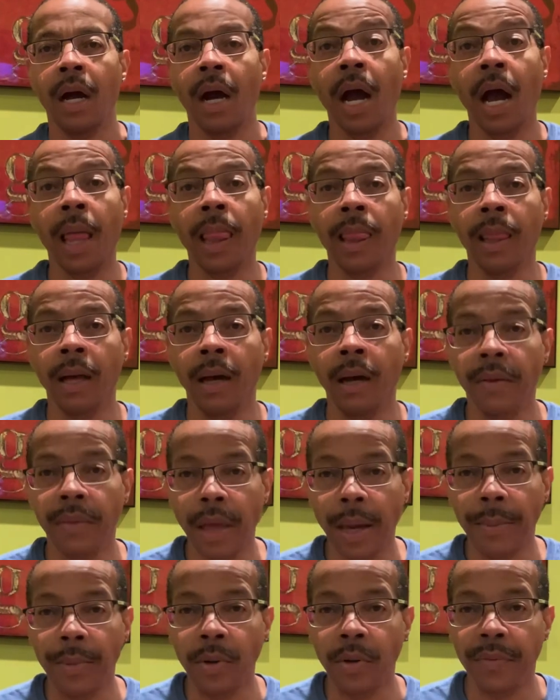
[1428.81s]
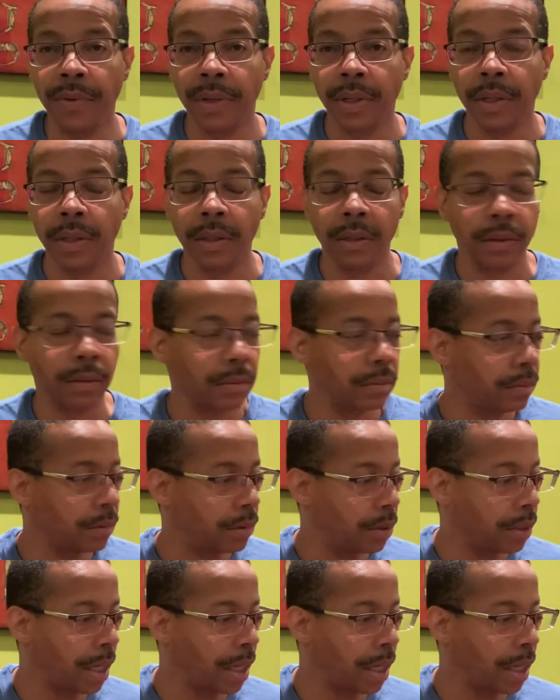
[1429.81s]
I love that movie. You